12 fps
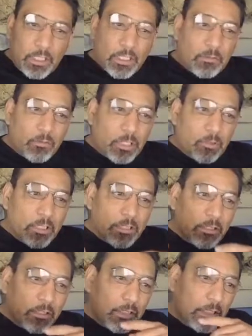I had 3
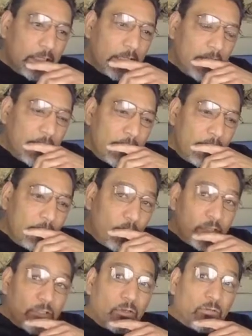questions.
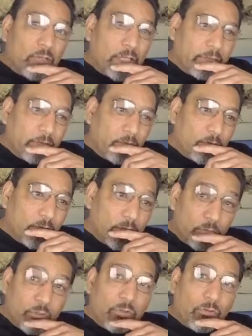Was the rifle
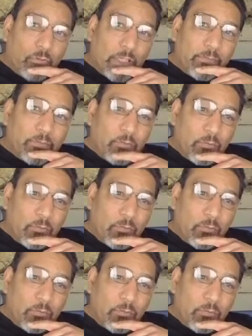the real rifle?